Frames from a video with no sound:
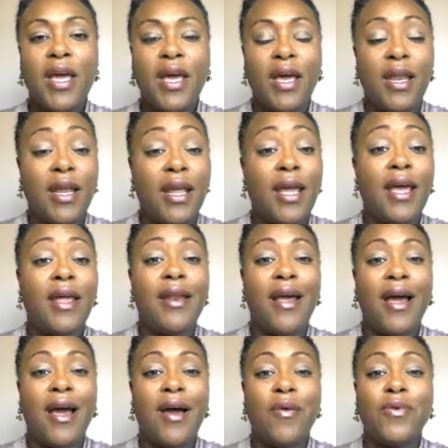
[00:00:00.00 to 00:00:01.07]
And again,
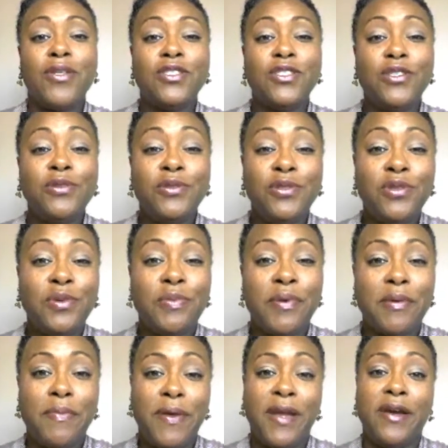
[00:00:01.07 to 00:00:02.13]
I want you to
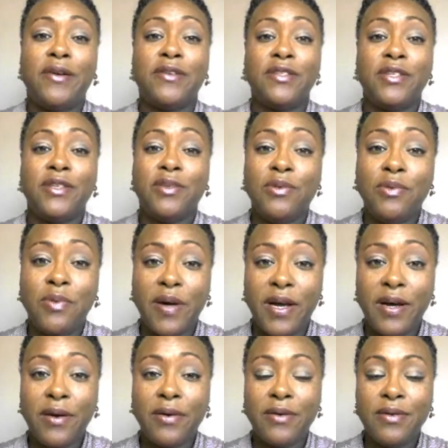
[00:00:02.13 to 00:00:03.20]
prepare to do
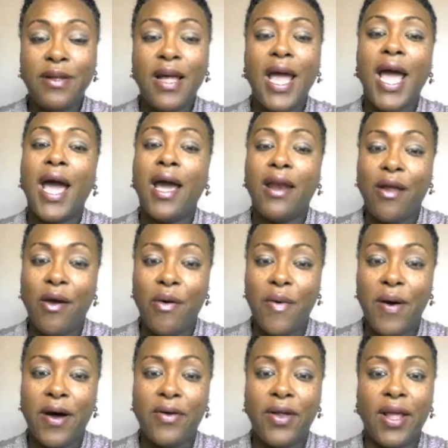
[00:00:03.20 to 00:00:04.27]
well and go
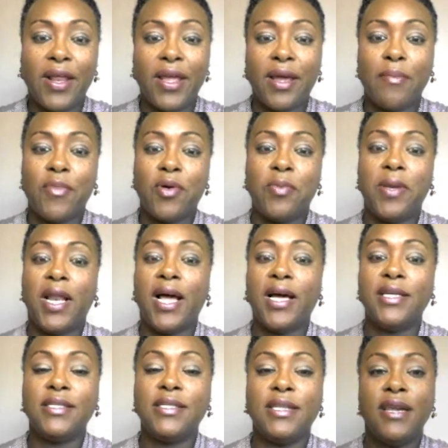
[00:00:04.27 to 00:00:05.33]
out and get
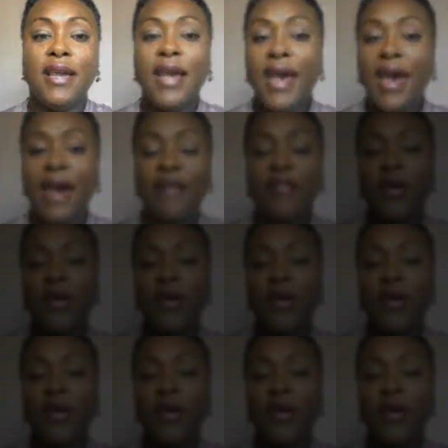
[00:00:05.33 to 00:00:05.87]
mobilized. Have